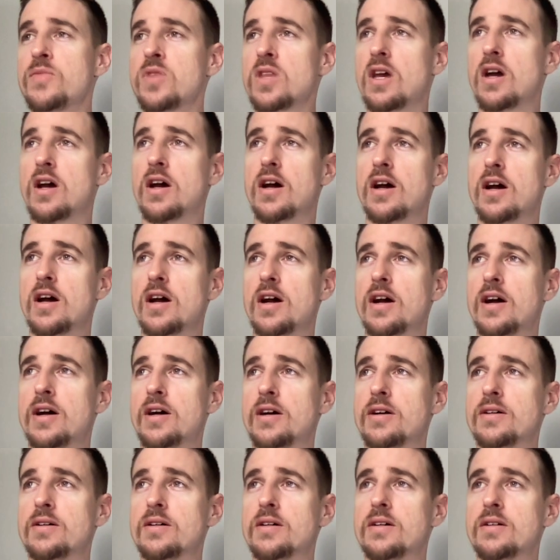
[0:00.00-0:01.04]

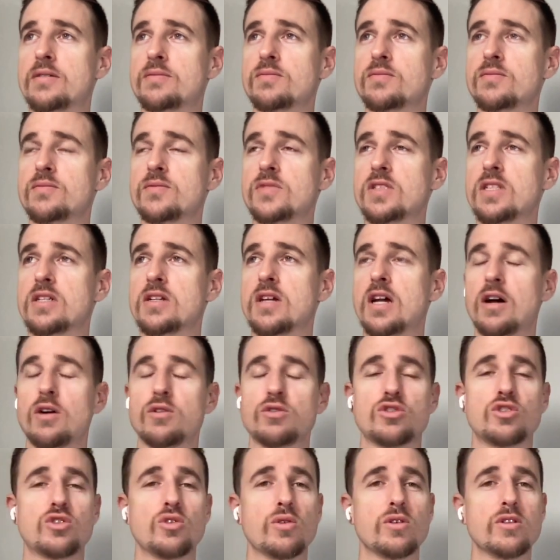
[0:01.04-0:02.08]

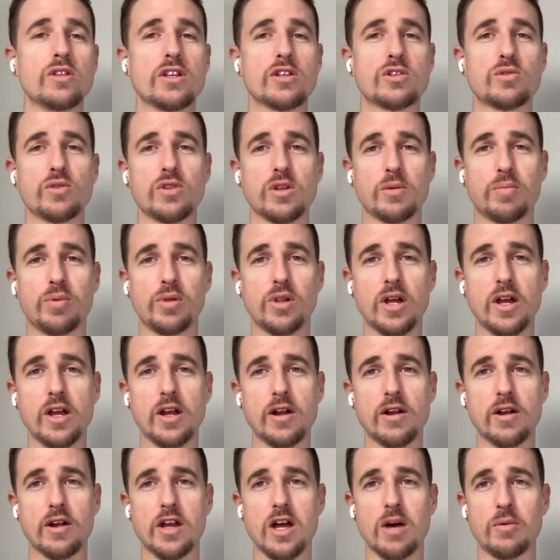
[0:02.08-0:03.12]
with a
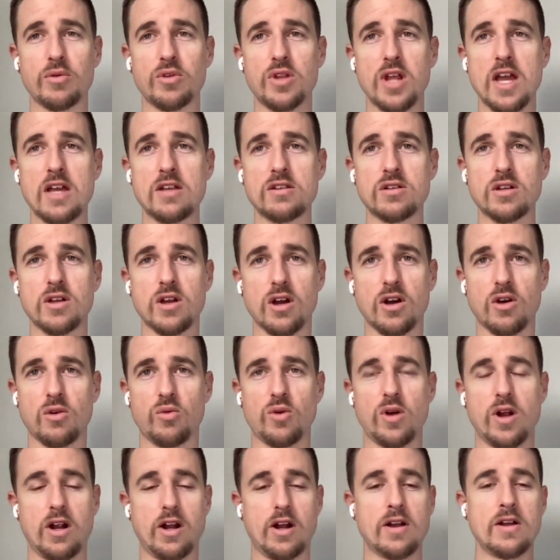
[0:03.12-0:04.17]
player a couple of days ago
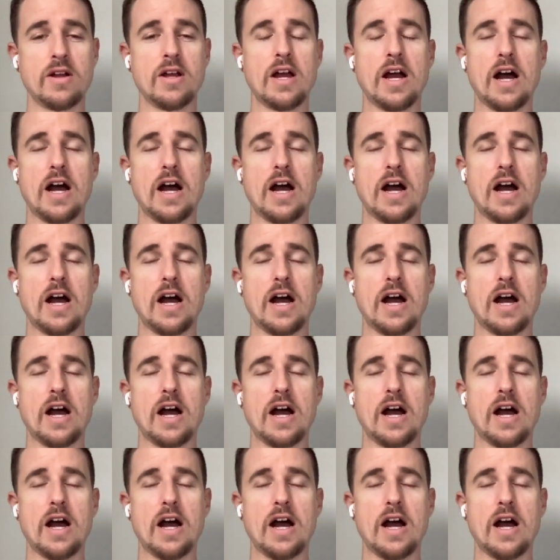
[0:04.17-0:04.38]
where